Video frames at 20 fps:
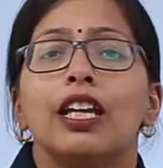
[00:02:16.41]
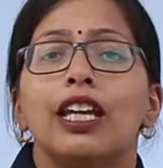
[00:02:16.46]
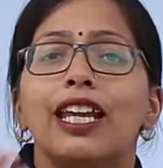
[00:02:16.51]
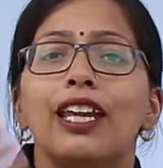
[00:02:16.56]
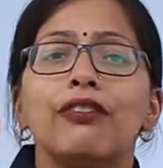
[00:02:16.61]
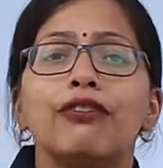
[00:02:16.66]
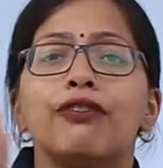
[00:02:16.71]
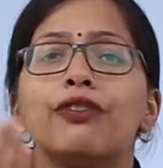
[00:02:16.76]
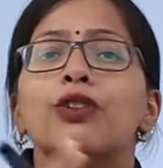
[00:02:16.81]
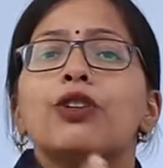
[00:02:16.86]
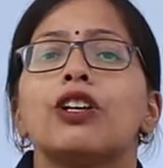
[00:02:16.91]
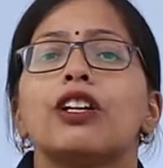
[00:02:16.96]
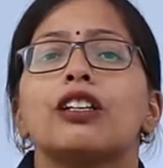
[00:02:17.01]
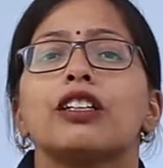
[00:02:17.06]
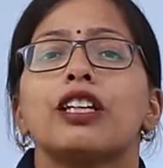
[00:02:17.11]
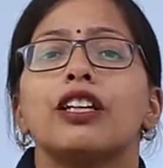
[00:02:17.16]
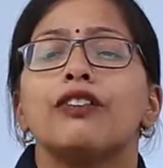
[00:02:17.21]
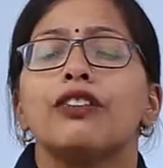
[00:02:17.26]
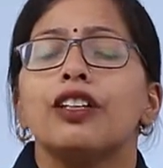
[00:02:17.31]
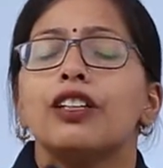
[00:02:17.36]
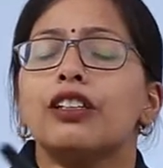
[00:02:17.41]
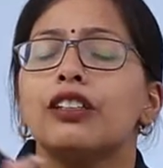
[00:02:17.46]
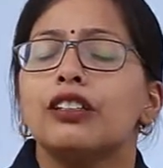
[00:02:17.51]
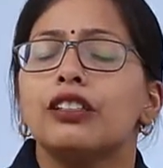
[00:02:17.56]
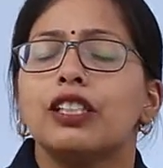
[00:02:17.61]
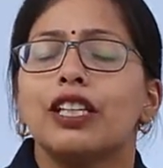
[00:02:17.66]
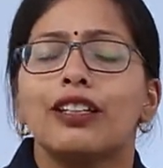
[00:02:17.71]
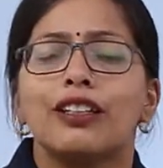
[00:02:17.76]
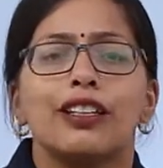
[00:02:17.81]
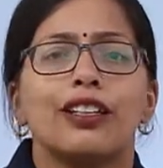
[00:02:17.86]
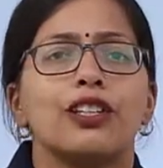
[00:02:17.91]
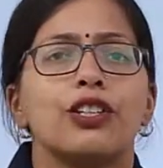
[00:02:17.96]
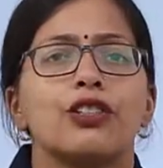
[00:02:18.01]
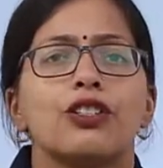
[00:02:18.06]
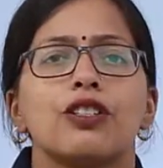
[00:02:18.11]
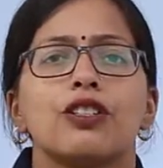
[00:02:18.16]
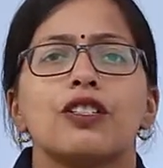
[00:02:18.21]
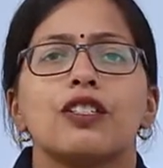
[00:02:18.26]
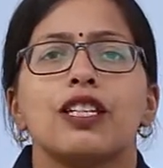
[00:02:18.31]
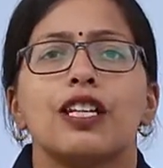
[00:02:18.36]
If you are giving a
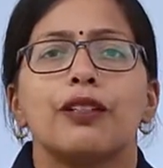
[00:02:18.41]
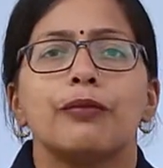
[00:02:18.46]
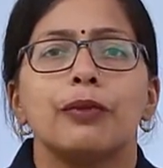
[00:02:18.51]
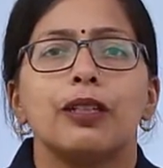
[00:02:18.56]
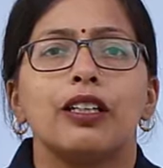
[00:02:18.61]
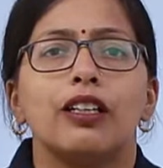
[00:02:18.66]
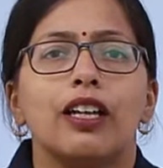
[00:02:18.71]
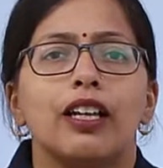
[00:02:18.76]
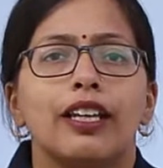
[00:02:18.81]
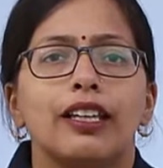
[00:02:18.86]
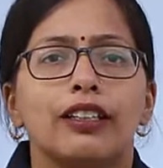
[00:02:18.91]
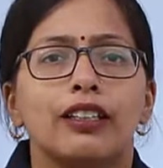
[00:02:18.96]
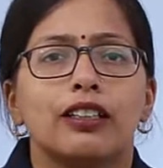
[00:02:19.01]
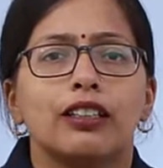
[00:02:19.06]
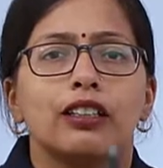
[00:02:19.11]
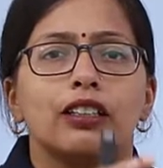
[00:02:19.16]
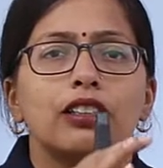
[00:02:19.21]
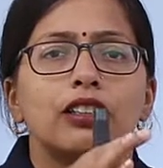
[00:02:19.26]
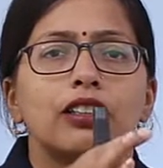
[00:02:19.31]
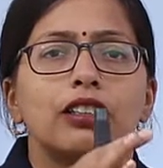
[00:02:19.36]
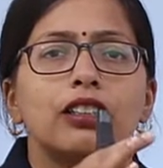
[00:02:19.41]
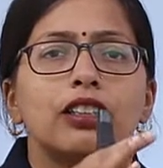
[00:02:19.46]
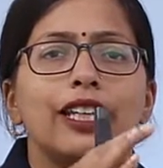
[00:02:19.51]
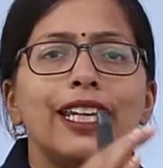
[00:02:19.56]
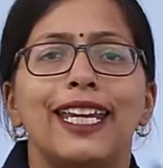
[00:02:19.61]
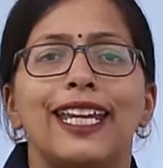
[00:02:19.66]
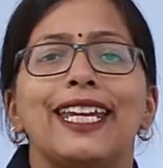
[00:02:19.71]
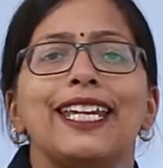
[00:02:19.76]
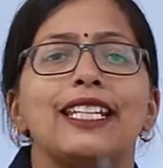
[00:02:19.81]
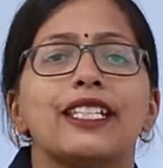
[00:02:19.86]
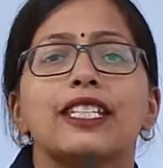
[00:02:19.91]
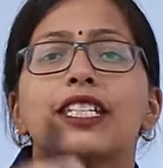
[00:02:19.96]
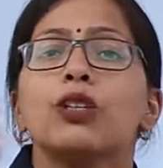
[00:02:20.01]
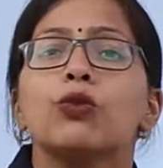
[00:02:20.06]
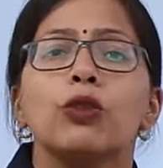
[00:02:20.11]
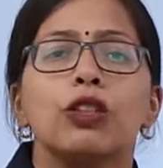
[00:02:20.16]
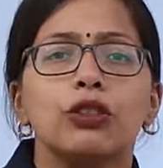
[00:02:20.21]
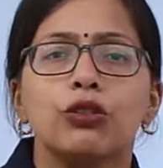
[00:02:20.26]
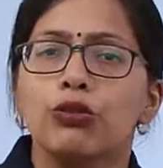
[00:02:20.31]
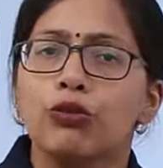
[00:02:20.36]
declaration statement like uh, A is
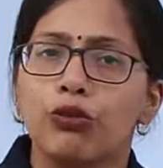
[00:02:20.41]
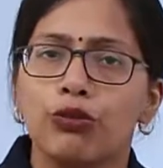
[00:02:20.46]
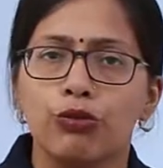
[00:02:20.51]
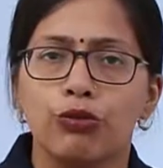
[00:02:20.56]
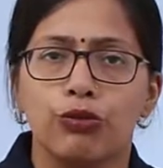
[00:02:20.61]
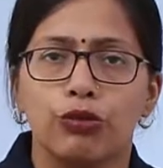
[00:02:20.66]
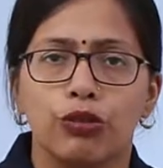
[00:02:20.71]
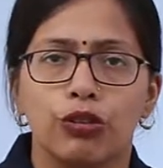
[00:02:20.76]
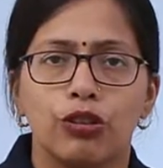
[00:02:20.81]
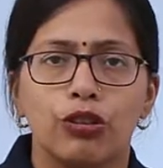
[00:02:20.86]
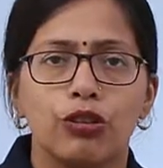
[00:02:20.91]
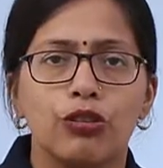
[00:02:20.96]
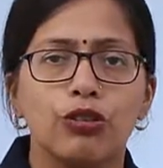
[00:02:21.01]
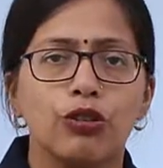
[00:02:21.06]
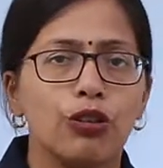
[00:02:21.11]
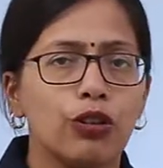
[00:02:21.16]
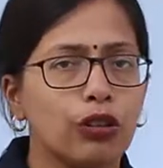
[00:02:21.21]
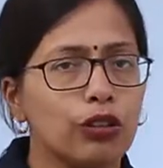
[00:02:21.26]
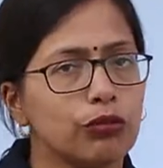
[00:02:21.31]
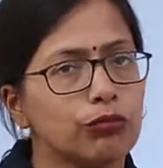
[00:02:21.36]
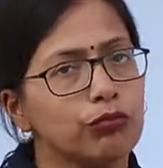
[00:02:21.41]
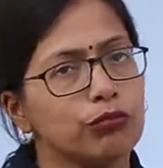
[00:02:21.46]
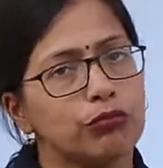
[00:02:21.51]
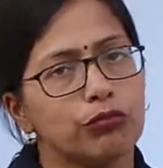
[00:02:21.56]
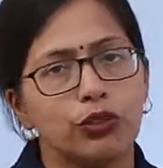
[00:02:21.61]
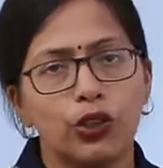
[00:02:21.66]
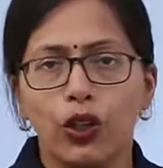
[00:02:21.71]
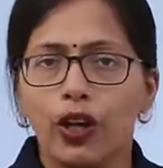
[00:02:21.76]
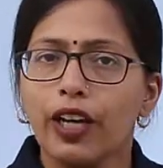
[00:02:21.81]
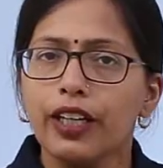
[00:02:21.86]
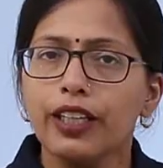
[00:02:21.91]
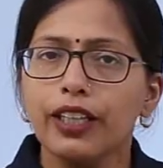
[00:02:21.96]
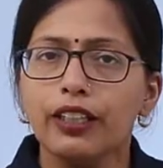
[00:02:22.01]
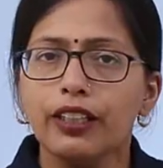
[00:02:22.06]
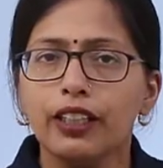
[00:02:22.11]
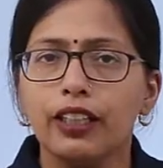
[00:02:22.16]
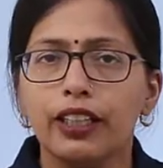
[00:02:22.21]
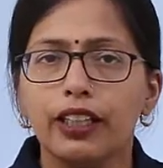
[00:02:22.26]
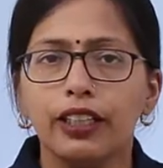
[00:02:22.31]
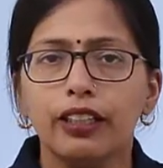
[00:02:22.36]
equal to 2. So
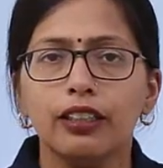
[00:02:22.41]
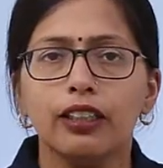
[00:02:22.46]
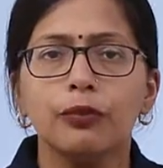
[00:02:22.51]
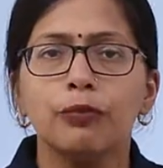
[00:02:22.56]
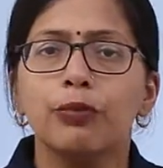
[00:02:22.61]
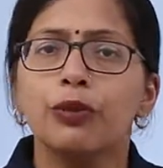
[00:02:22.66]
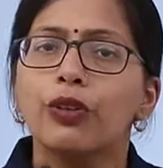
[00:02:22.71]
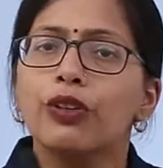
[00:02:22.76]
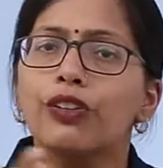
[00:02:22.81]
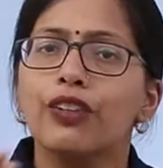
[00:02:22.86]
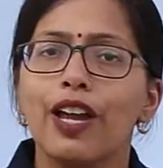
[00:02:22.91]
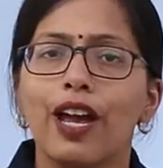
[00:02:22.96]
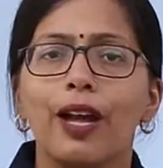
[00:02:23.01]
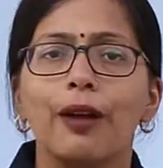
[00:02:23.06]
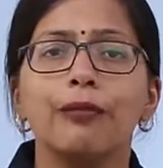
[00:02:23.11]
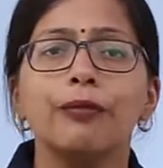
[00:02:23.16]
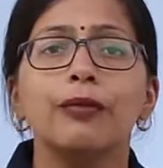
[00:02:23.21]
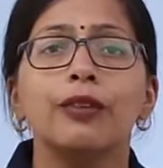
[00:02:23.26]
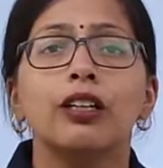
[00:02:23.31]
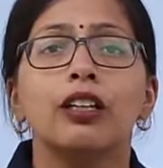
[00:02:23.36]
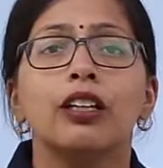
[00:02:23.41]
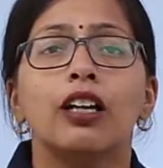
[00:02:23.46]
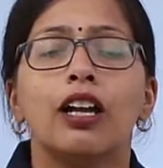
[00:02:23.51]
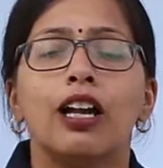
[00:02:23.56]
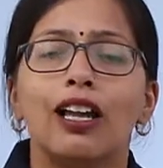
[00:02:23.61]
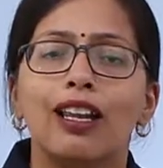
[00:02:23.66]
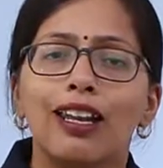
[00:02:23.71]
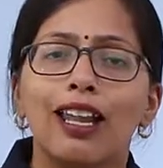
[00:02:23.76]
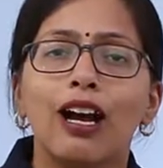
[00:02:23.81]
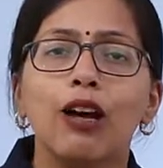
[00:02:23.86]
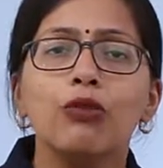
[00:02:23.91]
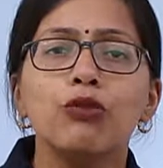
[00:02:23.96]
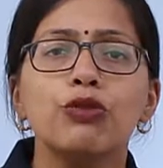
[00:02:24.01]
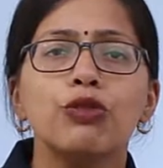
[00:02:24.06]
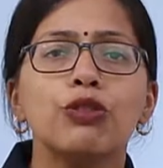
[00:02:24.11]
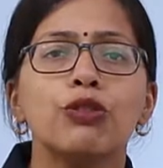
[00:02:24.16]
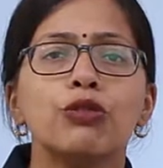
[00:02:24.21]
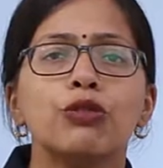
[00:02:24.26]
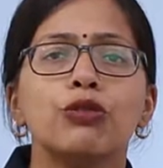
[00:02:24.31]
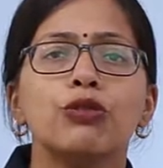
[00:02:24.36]
theoretically the program allows
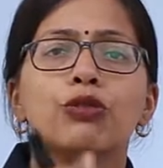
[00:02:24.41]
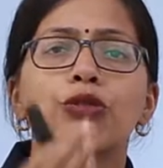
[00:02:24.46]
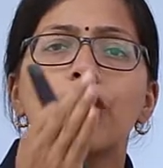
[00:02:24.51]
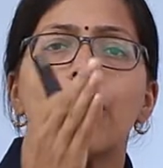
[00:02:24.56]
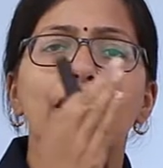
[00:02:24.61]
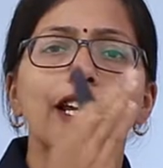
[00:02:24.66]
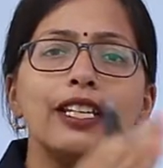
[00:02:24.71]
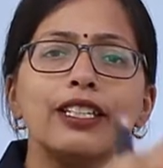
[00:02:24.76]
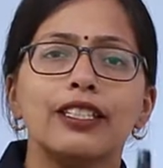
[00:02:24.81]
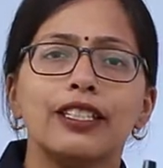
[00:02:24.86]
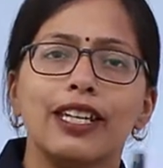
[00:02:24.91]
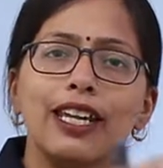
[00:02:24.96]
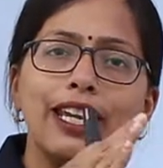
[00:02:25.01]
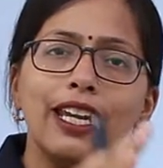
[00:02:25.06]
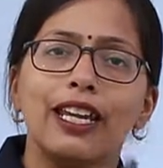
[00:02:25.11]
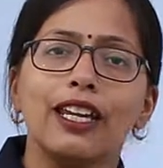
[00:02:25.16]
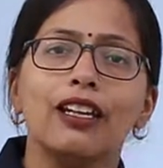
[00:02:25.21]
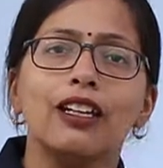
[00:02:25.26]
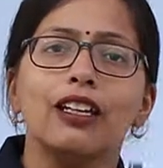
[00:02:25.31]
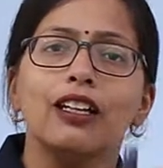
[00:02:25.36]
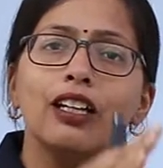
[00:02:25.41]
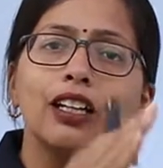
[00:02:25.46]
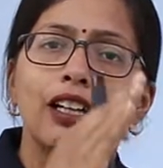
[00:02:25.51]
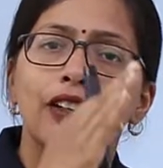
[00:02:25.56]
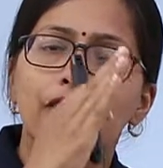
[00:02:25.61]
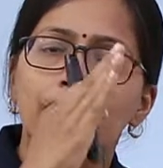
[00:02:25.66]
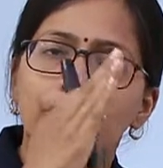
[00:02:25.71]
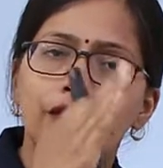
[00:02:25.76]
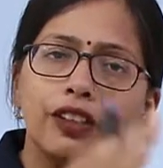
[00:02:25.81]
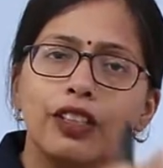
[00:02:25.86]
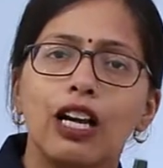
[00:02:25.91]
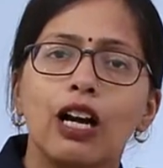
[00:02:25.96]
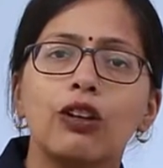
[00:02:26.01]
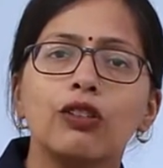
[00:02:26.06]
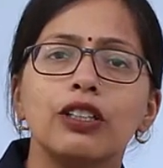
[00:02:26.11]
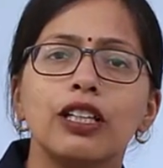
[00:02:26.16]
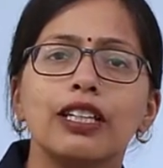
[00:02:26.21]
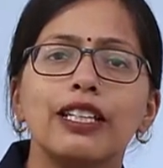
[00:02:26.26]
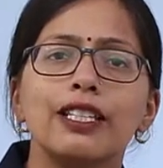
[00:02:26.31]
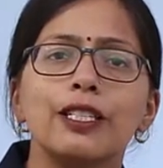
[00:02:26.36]
you to write A
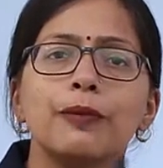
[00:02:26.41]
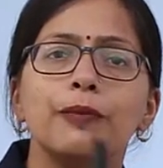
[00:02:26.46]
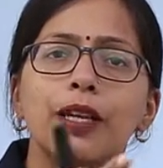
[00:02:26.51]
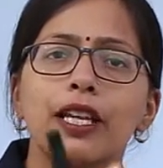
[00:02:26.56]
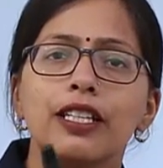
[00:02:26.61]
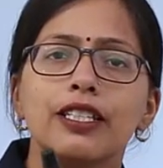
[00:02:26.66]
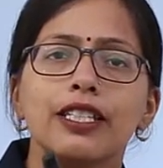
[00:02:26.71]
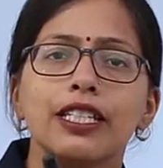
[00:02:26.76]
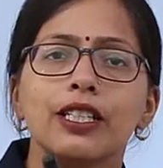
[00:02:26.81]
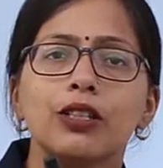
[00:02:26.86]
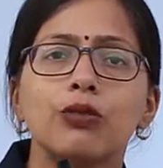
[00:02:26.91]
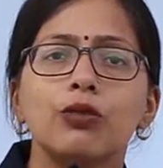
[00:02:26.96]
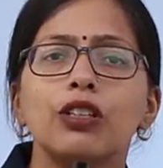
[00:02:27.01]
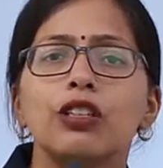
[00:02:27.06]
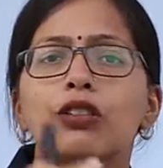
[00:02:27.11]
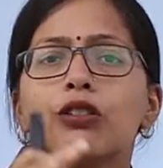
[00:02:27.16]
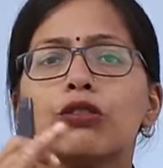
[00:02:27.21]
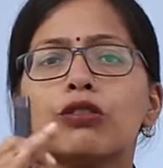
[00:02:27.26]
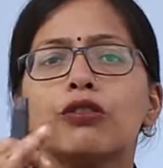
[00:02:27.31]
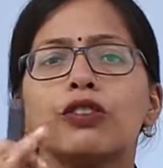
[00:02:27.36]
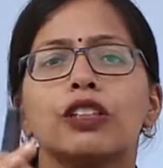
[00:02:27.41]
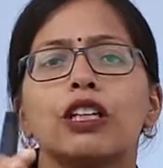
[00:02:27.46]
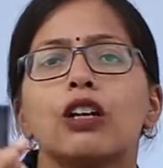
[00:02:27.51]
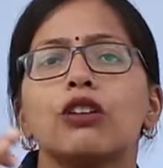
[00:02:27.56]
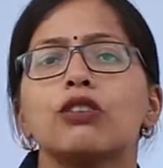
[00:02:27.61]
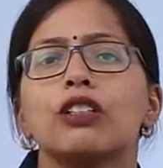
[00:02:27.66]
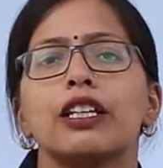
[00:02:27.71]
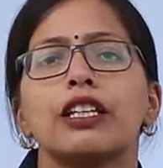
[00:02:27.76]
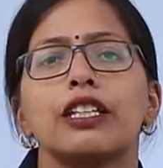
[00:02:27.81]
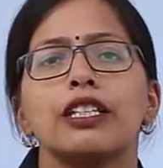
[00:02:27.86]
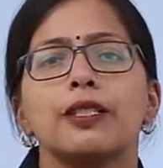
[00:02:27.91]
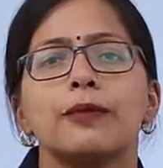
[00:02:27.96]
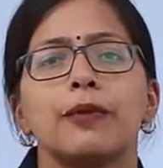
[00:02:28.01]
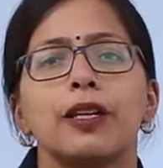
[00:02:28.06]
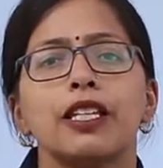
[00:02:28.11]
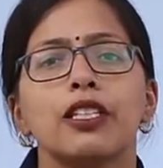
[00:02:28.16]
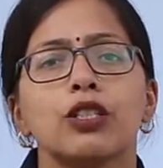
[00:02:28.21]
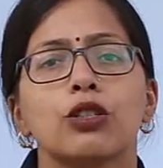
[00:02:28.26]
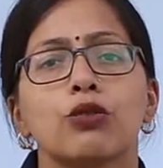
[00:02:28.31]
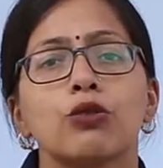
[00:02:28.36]
without any space equal to without any
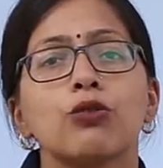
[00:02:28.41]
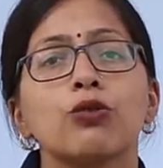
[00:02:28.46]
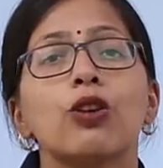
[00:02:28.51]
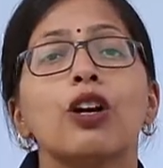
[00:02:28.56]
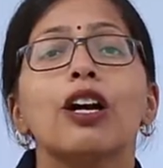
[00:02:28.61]
space 2